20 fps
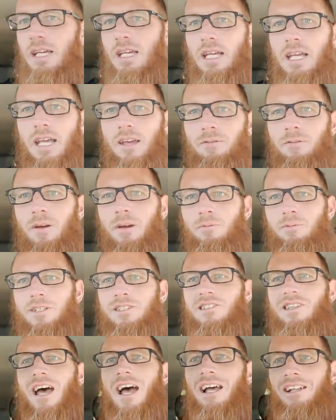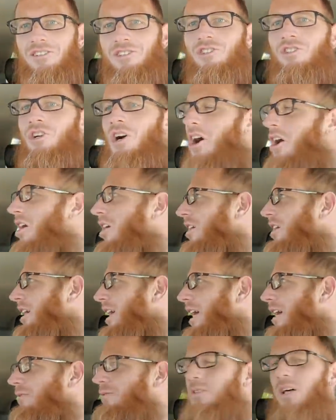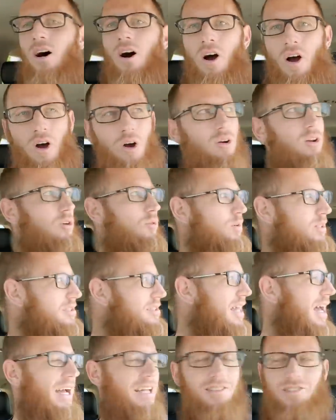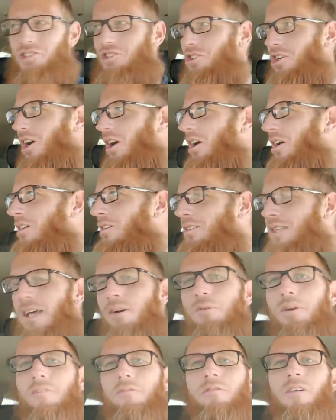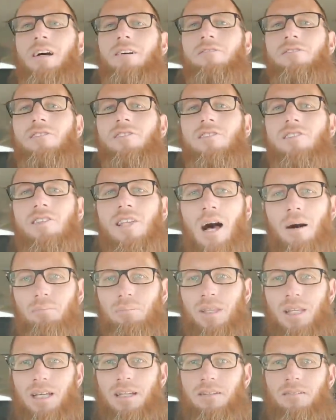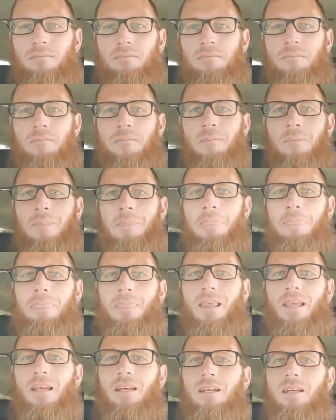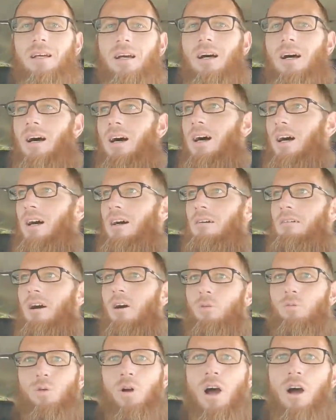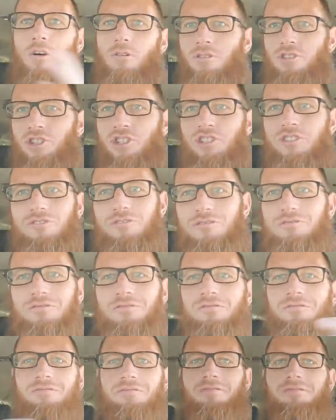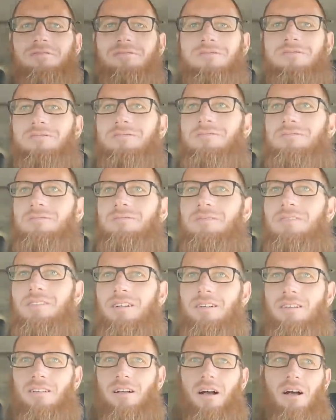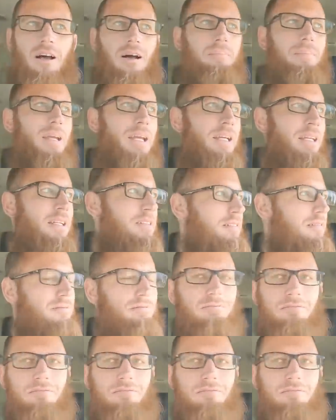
If it was that strong, if the odor was that strong, they would have found something. A roach. I mean,